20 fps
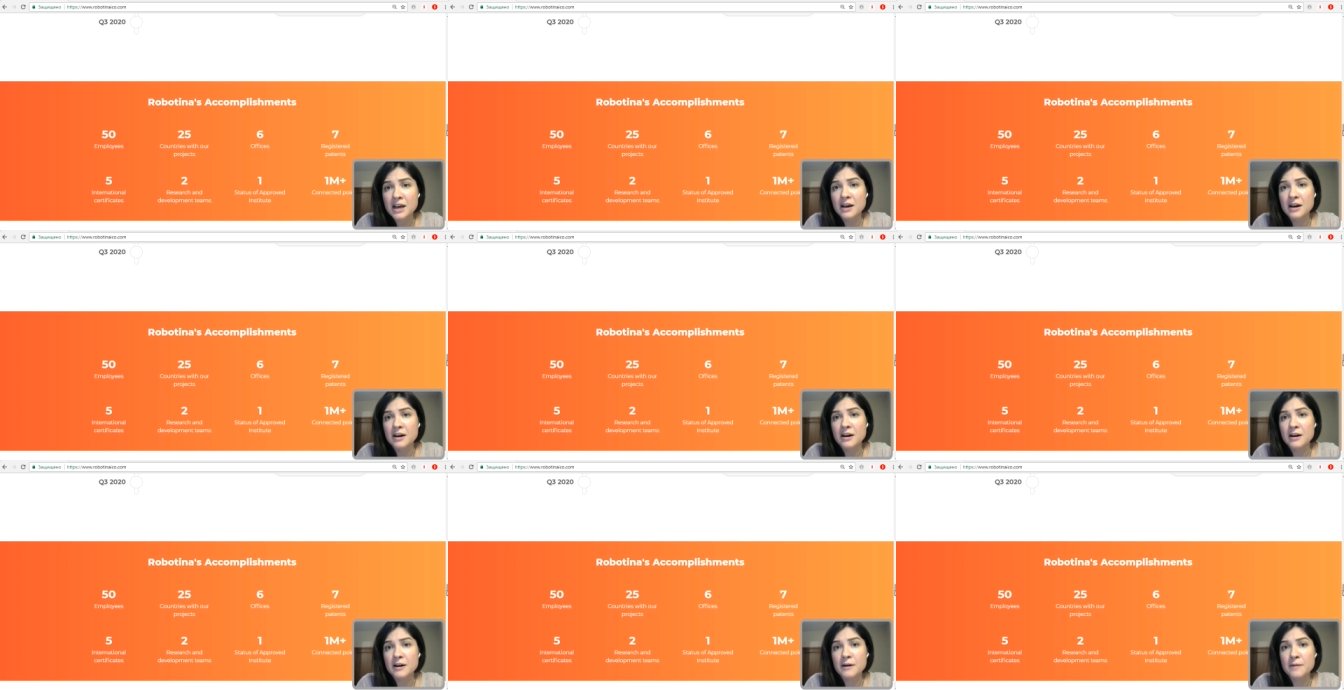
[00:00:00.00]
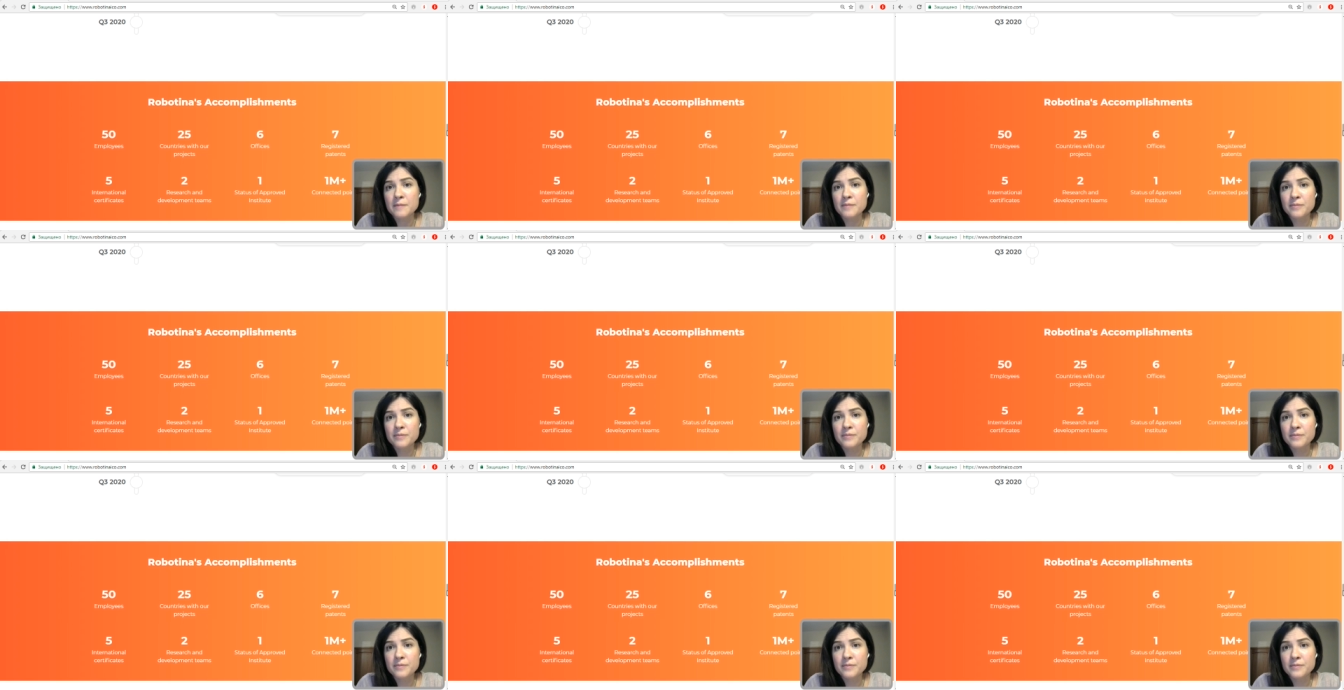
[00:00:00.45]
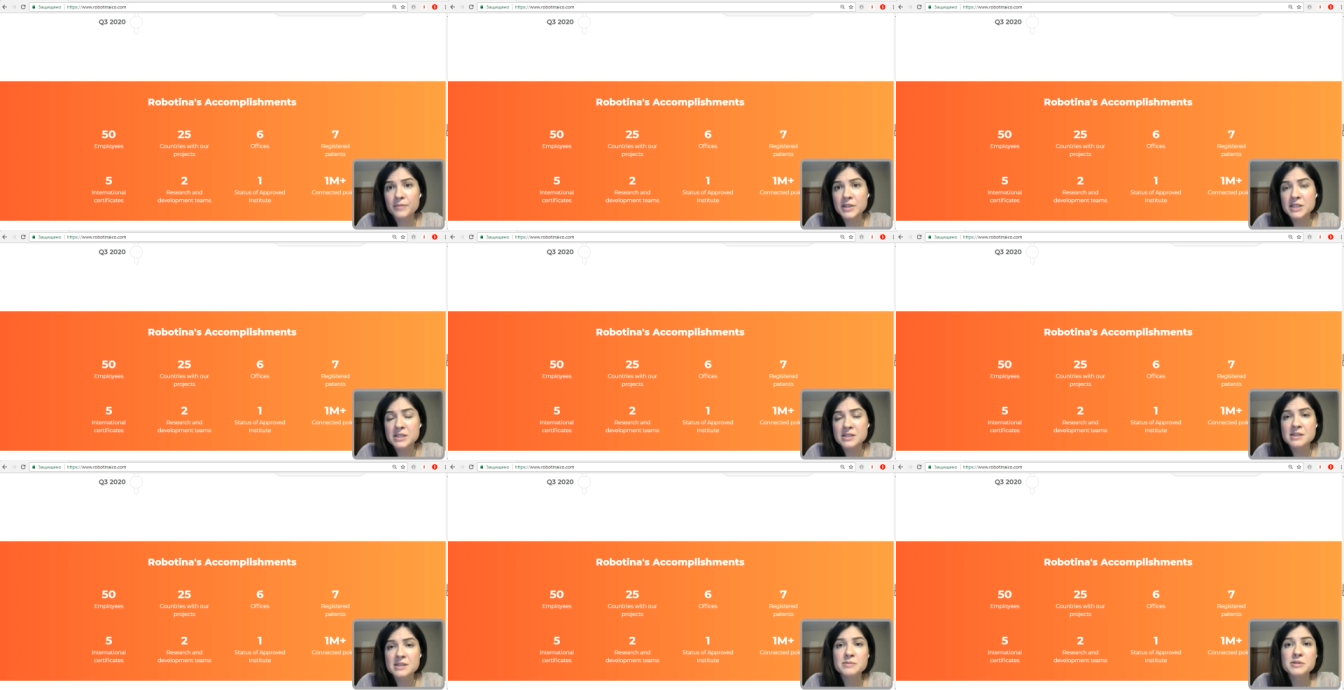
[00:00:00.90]

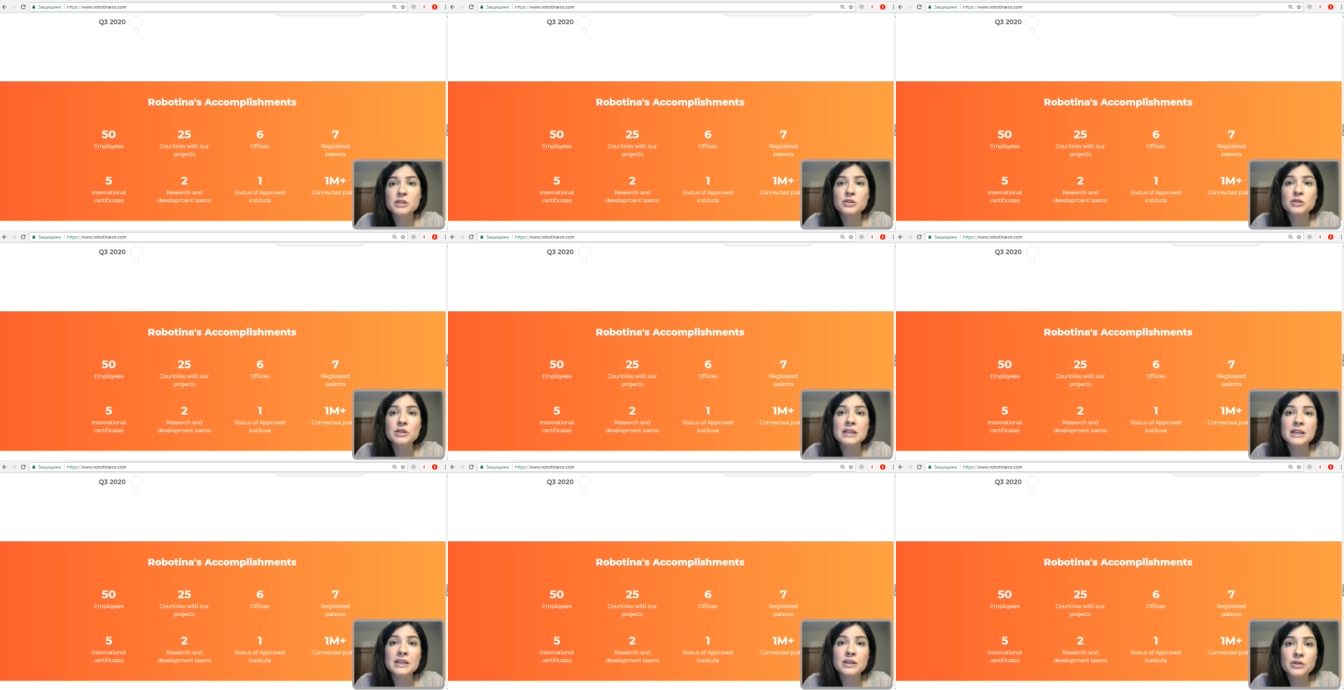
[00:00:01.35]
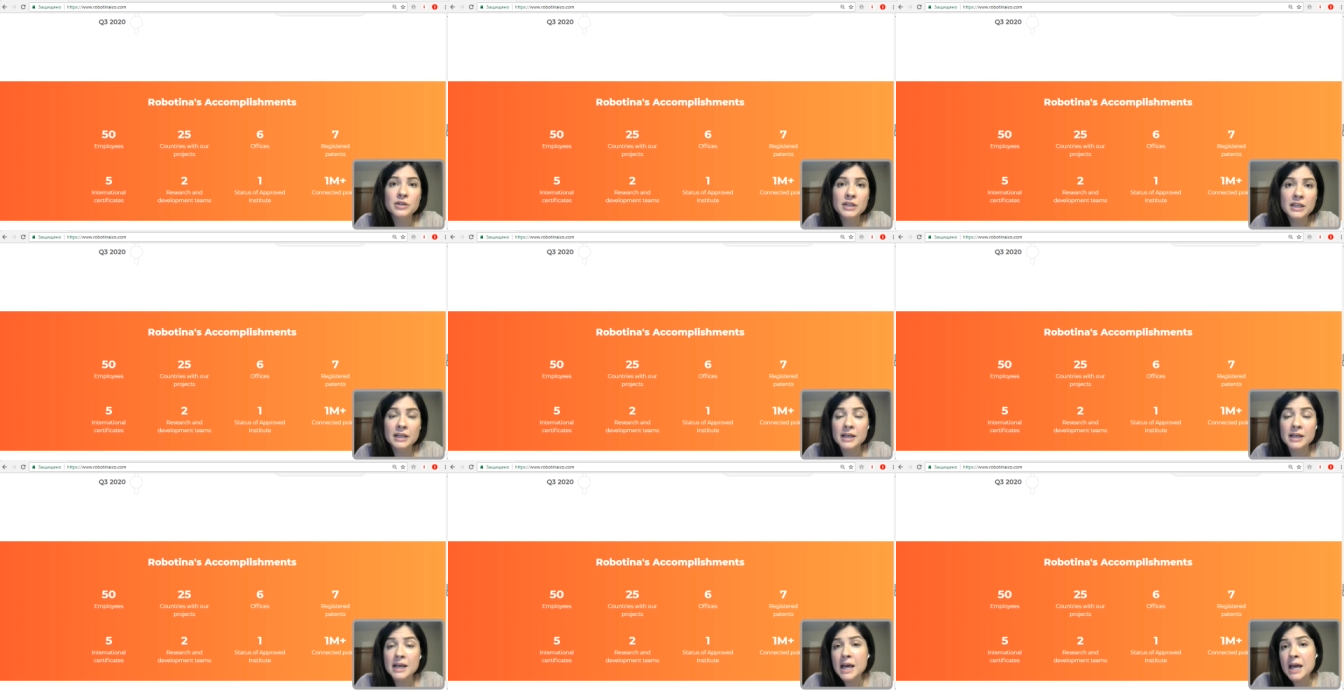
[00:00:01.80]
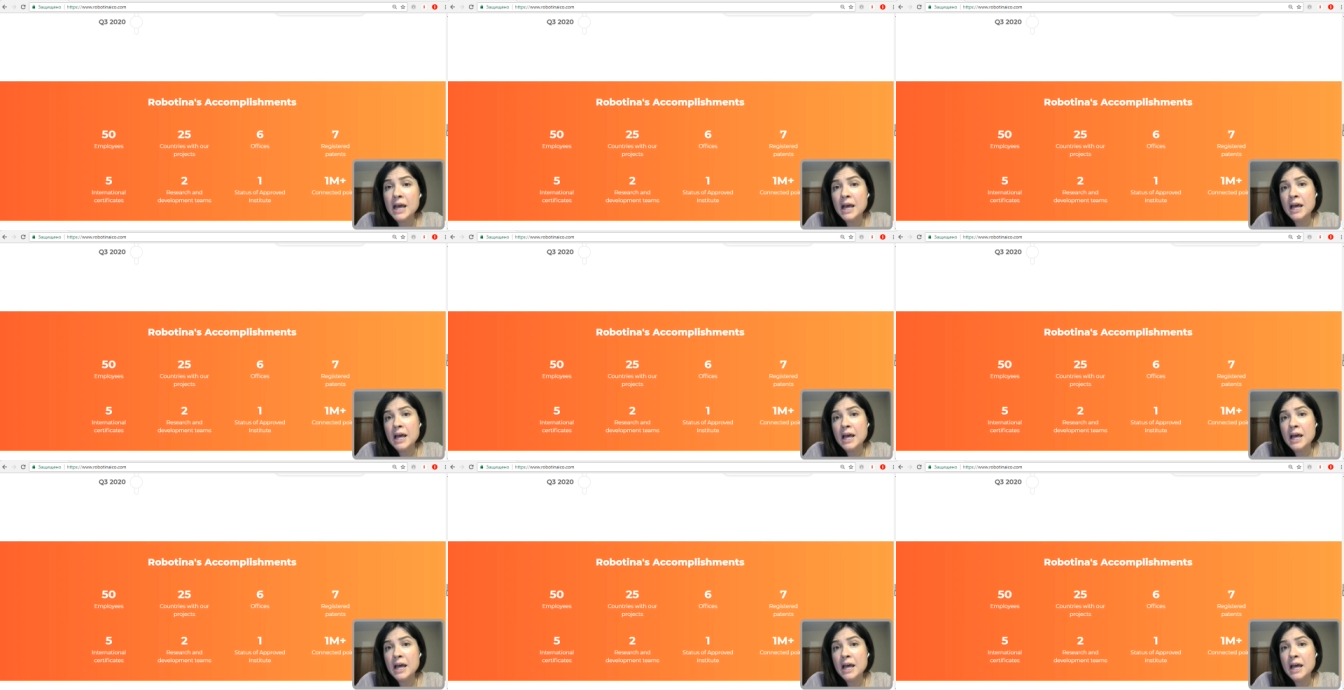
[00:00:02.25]
This is absolutely unique,